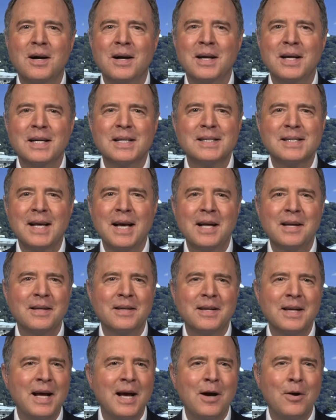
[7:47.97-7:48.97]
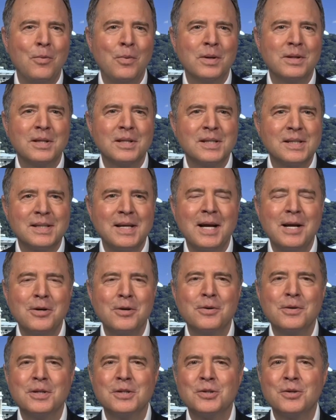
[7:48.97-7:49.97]
Is that now what the
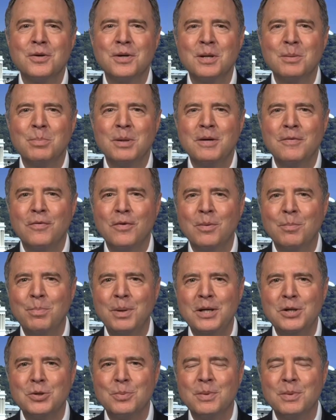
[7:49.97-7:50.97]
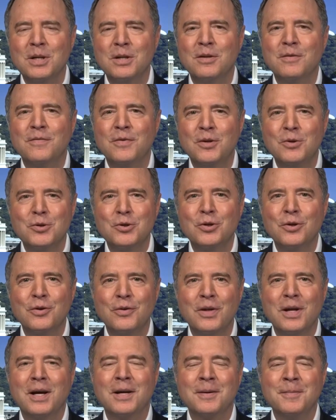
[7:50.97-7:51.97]
standard is going to be for impeachment in the future,
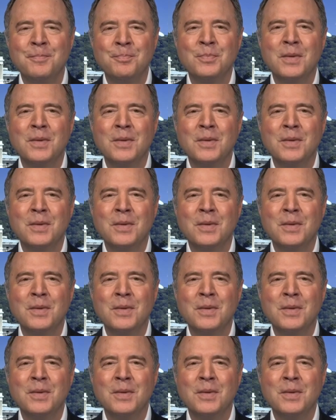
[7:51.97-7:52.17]
that